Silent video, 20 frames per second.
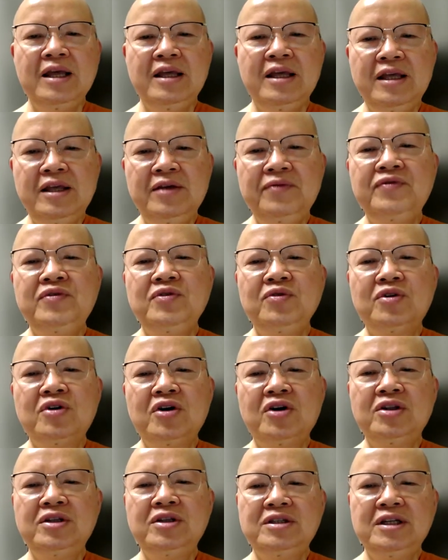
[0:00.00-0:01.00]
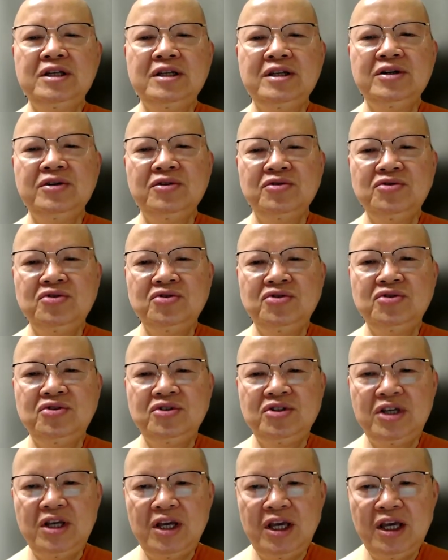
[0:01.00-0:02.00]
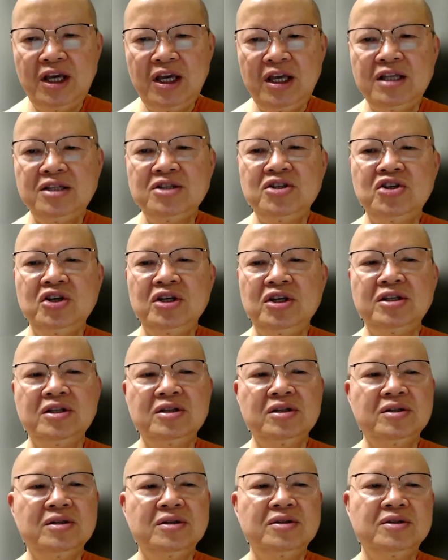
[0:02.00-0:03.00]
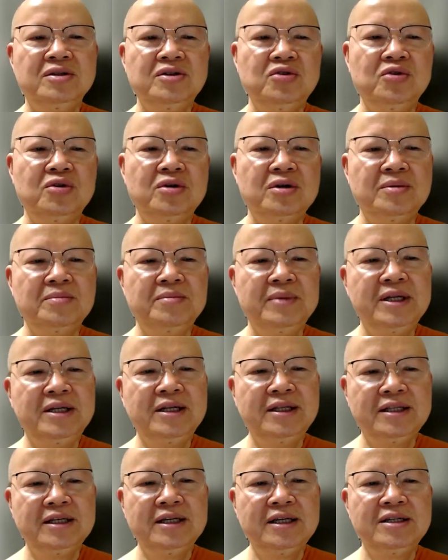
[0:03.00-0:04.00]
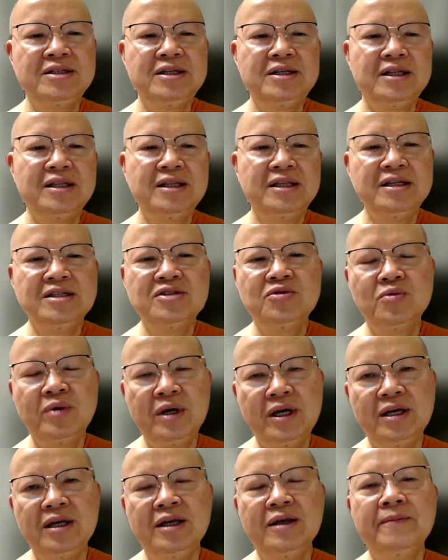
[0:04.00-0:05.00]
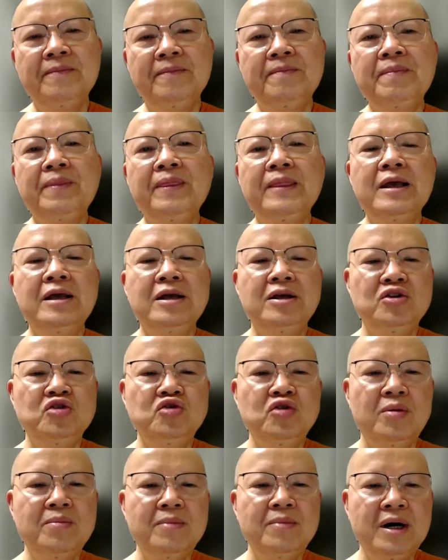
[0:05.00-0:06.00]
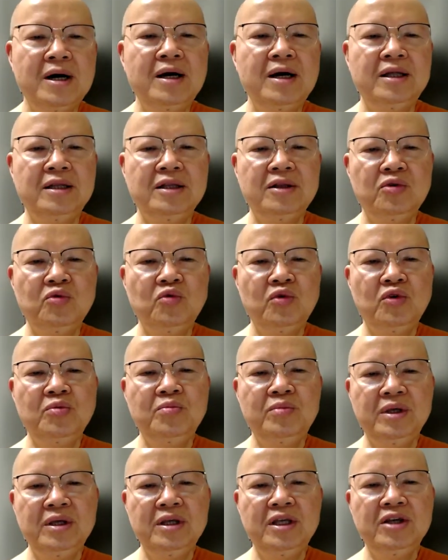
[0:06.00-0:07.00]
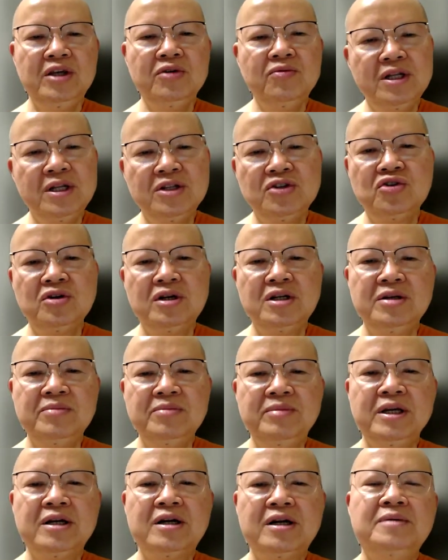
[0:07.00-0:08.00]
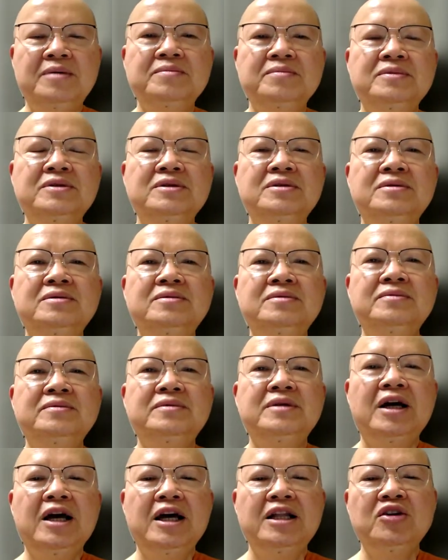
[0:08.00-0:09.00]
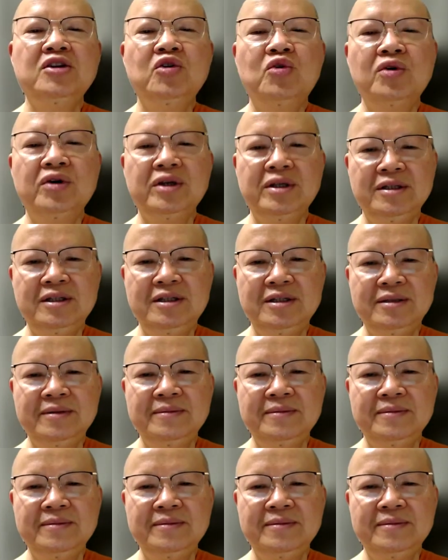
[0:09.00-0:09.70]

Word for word: If you continue changing your meditation this way, your mind will be eventually becomes annoyed.